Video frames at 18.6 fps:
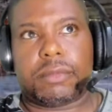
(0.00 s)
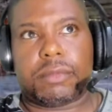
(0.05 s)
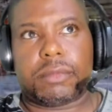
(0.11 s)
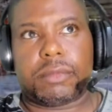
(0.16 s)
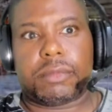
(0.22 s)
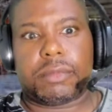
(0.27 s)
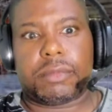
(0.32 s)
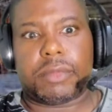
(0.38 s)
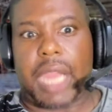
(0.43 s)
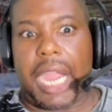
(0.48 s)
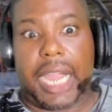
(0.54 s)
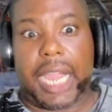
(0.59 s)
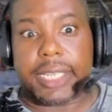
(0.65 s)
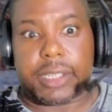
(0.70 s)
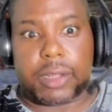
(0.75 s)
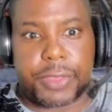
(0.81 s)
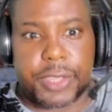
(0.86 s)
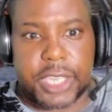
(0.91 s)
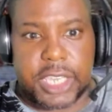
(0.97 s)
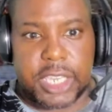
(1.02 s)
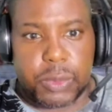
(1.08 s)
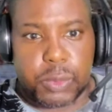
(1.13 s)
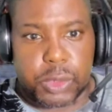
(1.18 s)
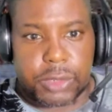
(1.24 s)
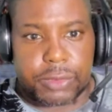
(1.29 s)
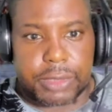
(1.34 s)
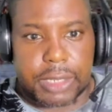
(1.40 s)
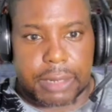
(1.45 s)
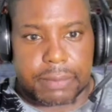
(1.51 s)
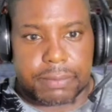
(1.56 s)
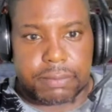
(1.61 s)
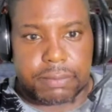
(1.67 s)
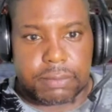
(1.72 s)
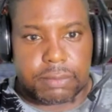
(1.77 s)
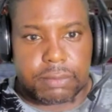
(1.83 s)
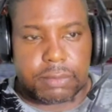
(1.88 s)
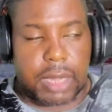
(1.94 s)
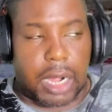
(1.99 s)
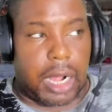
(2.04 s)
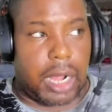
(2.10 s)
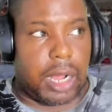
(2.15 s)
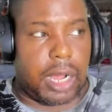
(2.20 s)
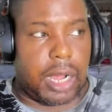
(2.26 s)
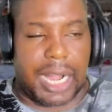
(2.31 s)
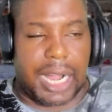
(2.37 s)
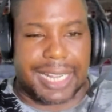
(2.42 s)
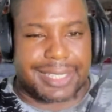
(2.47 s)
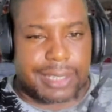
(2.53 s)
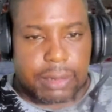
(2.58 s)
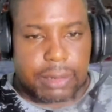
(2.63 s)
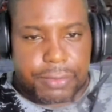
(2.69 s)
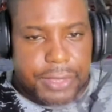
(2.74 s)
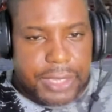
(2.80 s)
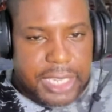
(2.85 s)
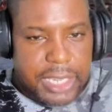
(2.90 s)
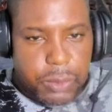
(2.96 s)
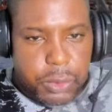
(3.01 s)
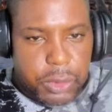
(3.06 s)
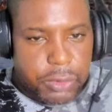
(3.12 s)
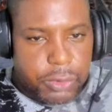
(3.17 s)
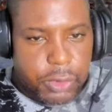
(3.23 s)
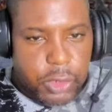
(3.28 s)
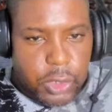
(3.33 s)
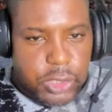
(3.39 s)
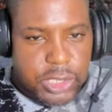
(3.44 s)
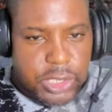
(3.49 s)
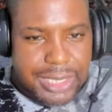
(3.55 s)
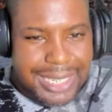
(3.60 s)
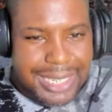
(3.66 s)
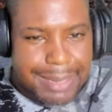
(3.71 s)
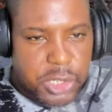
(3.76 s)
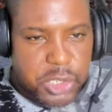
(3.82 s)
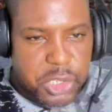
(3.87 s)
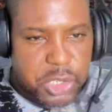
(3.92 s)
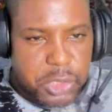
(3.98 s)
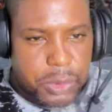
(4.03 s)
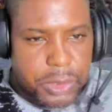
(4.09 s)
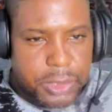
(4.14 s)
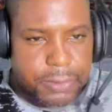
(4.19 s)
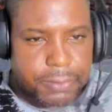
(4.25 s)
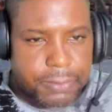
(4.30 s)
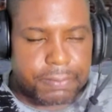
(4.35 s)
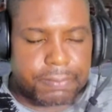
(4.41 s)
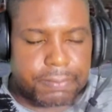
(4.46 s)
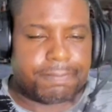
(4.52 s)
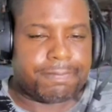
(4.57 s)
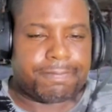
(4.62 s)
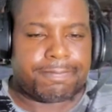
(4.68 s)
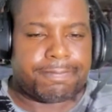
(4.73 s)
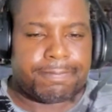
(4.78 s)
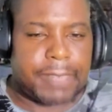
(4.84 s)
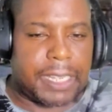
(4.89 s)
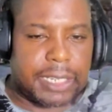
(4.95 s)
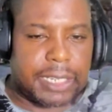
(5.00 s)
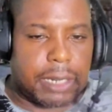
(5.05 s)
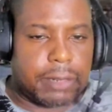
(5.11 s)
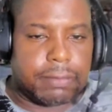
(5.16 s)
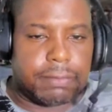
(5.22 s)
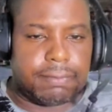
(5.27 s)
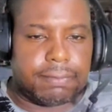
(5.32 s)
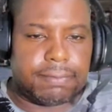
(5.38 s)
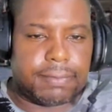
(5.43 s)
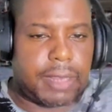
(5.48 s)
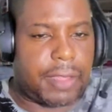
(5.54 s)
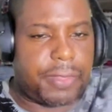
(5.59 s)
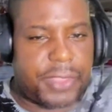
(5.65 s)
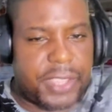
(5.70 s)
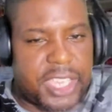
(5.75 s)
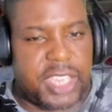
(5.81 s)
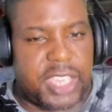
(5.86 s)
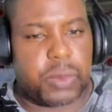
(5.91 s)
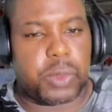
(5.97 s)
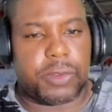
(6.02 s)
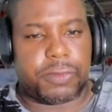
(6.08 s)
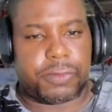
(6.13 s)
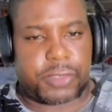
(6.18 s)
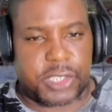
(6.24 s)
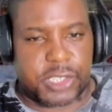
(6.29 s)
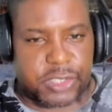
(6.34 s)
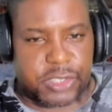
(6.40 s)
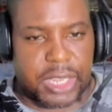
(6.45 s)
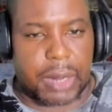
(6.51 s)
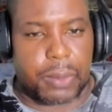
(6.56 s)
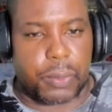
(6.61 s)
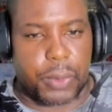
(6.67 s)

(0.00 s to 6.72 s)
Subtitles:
I don't think he would have done. I don't think he would have gone to Emmanuel Stewart. I don't. I think he would have just done what he's doing